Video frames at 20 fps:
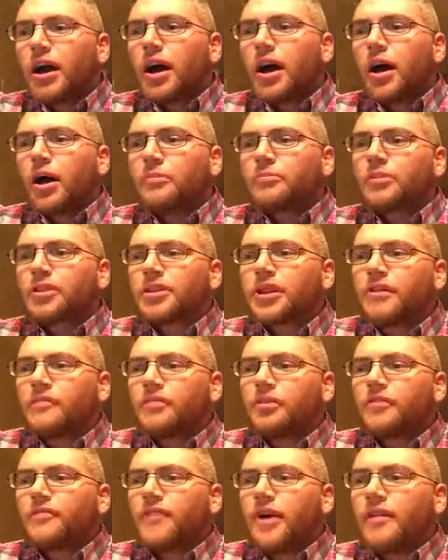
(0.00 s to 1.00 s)
The
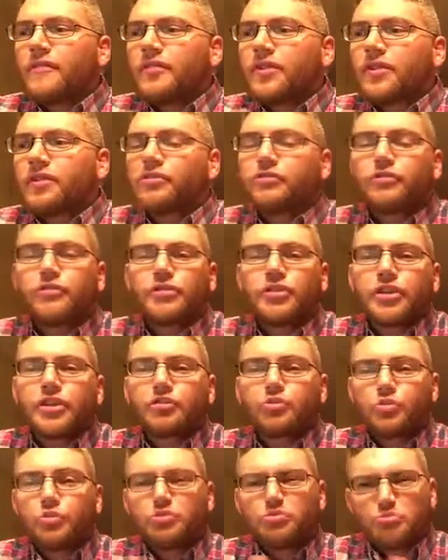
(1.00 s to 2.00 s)
level of evidence for
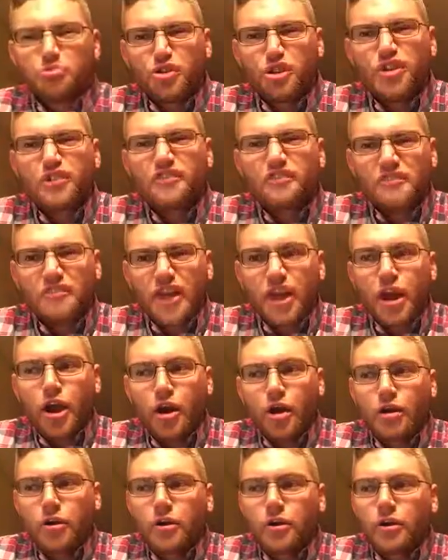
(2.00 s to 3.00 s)
this was pretty
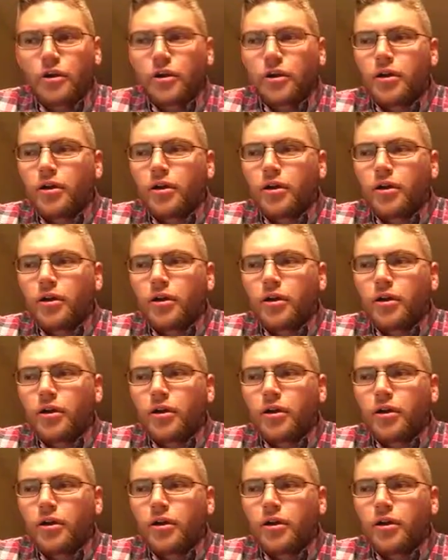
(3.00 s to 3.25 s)
fair.